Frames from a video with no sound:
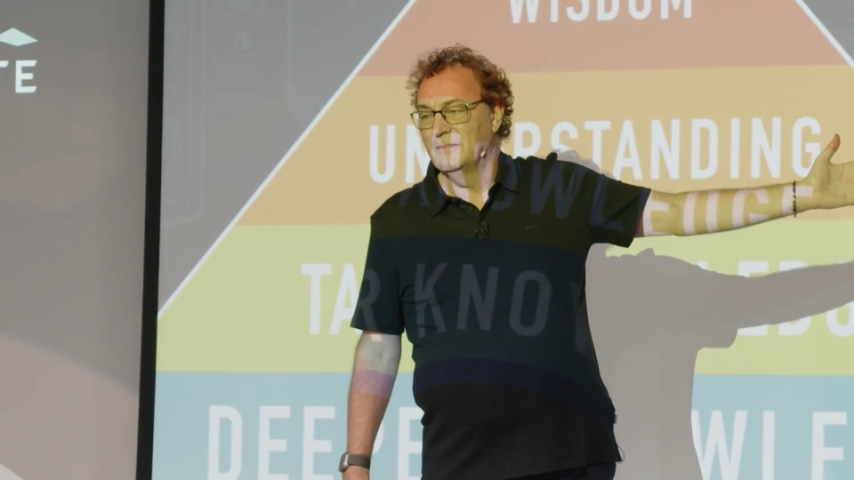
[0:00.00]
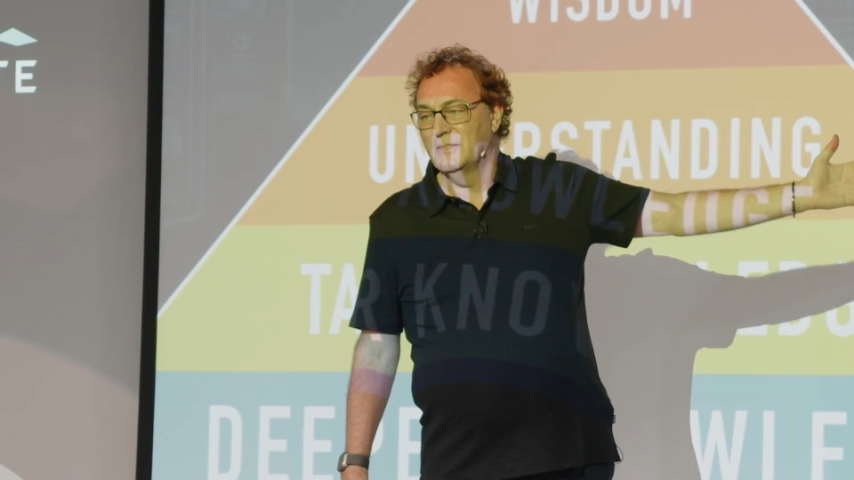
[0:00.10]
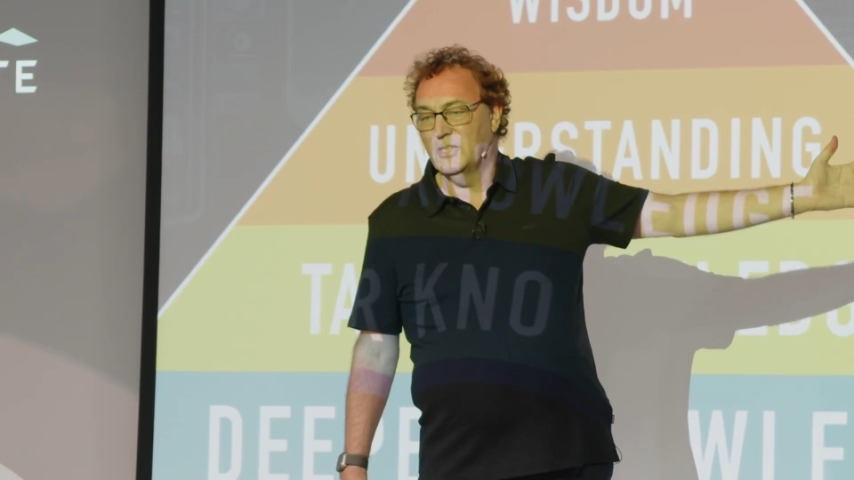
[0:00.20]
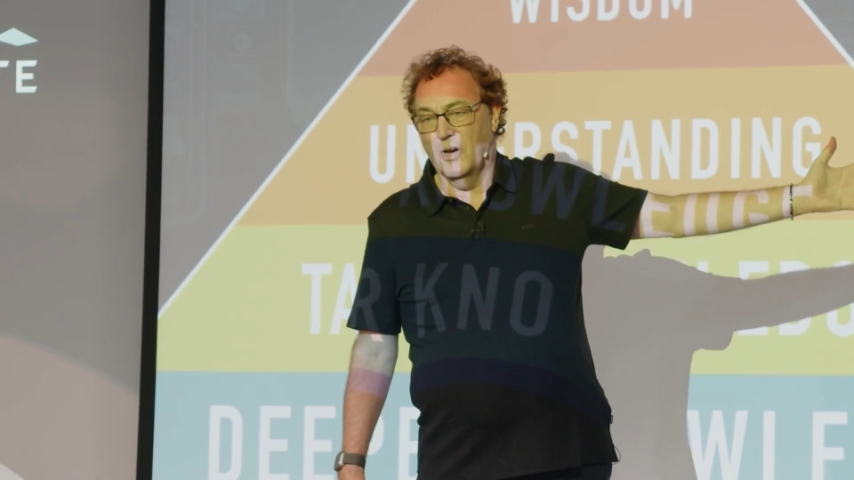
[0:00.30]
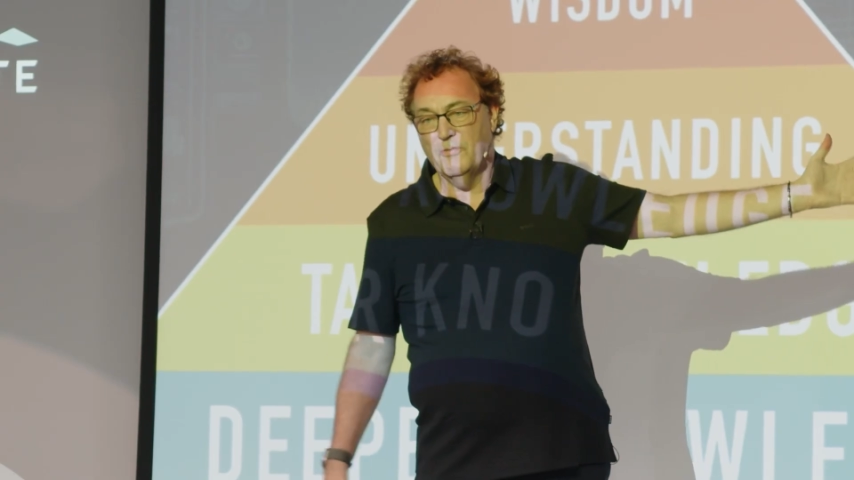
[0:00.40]

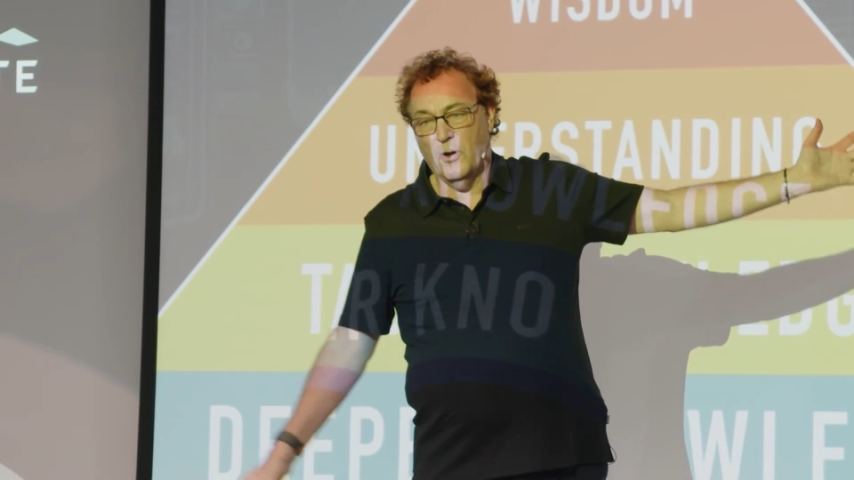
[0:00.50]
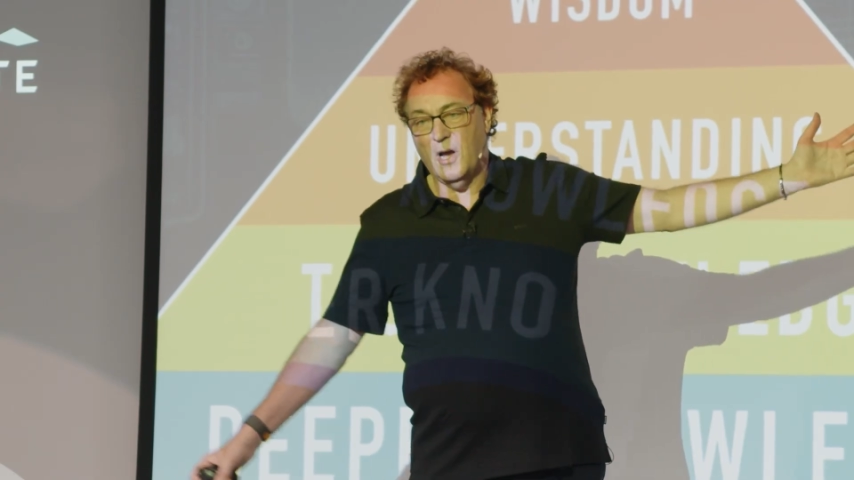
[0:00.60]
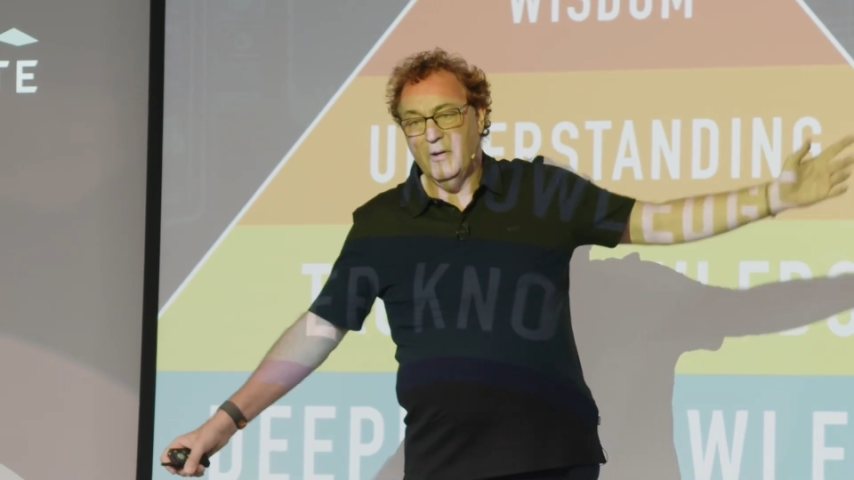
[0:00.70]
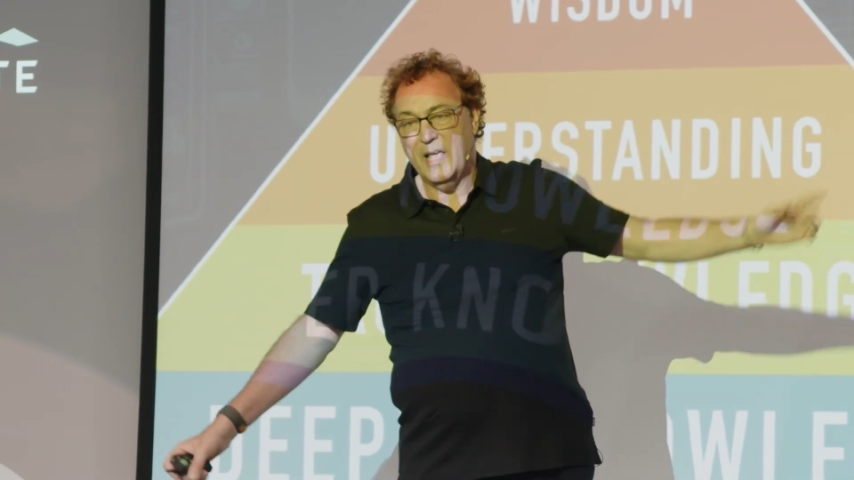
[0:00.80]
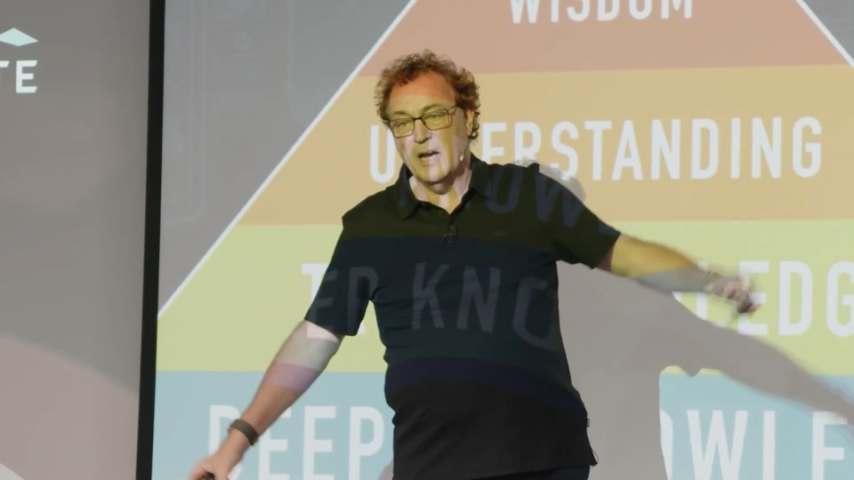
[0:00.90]
So for
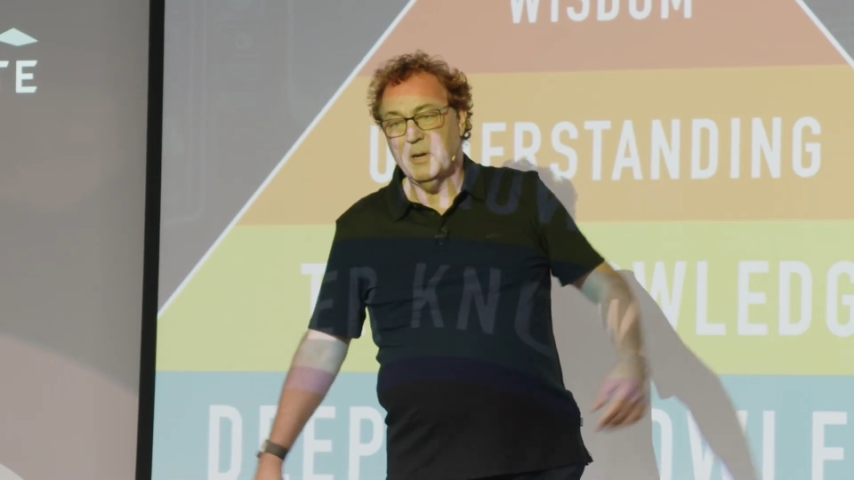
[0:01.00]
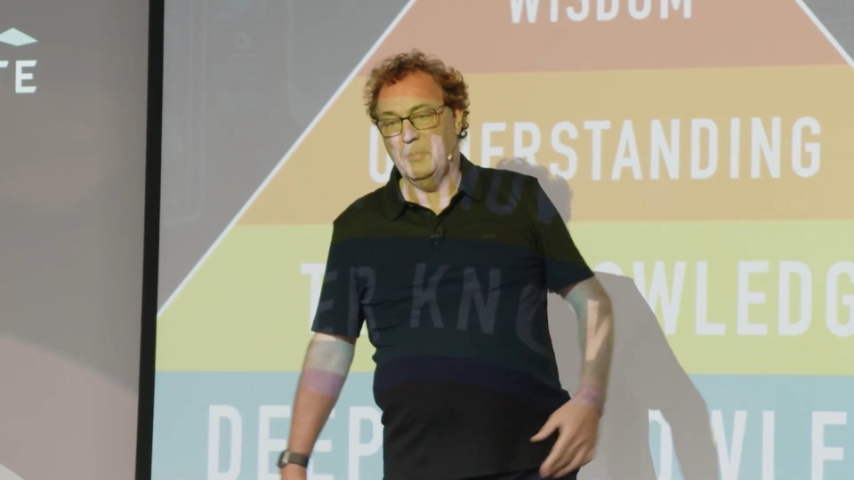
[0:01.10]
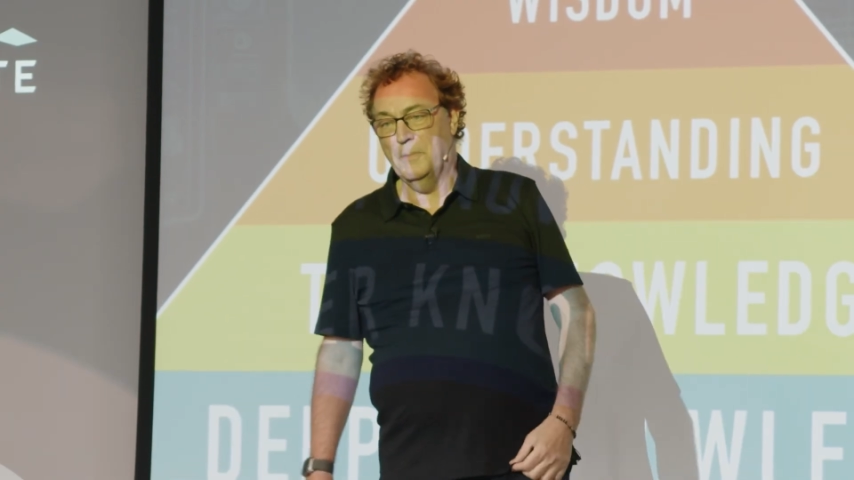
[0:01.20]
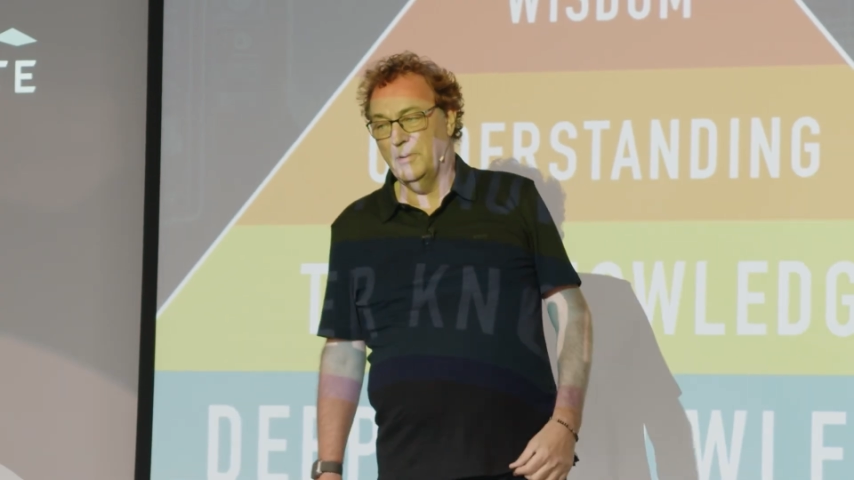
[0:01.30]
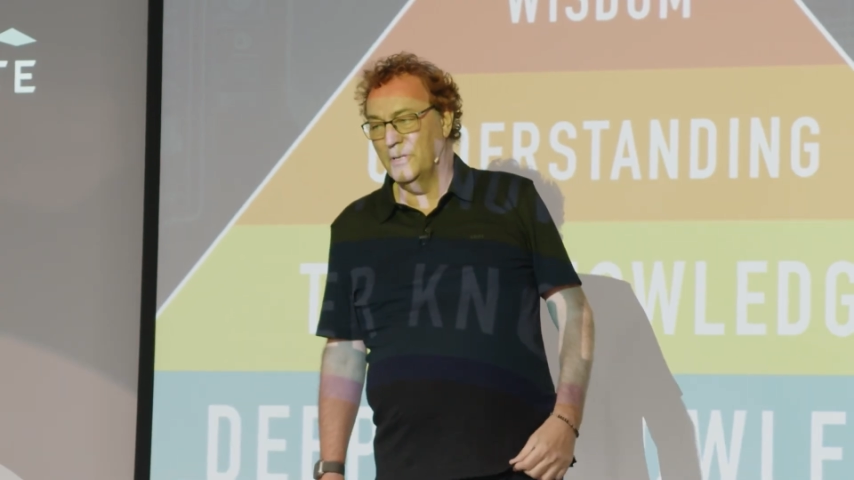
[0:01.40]
our younger
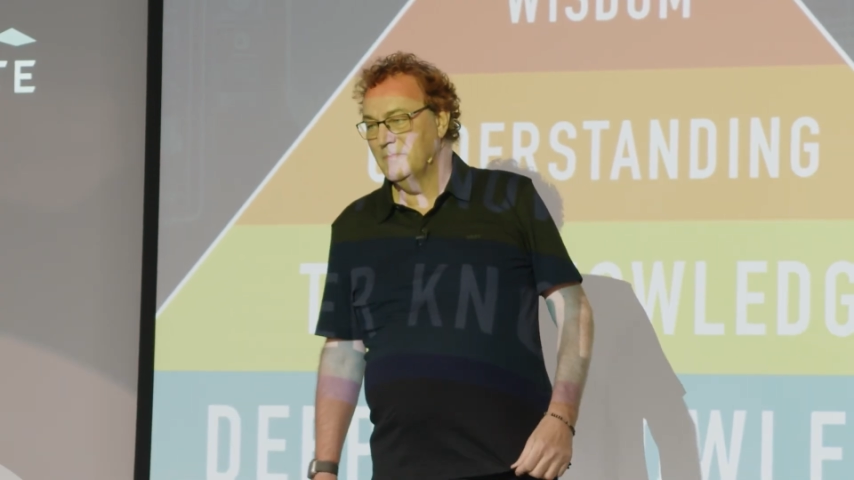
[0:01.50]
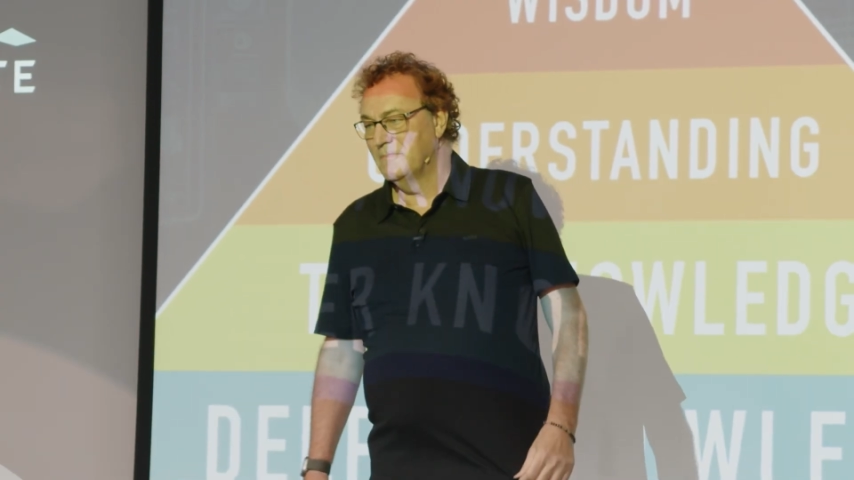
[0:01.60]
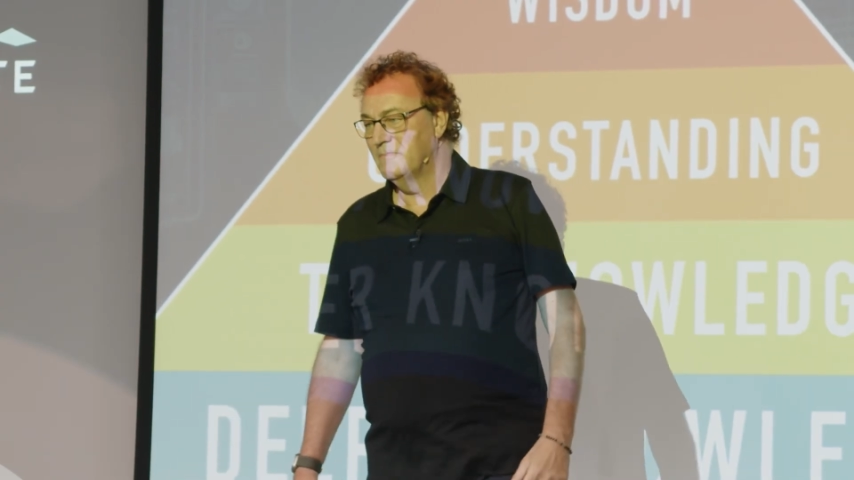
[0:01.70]
people,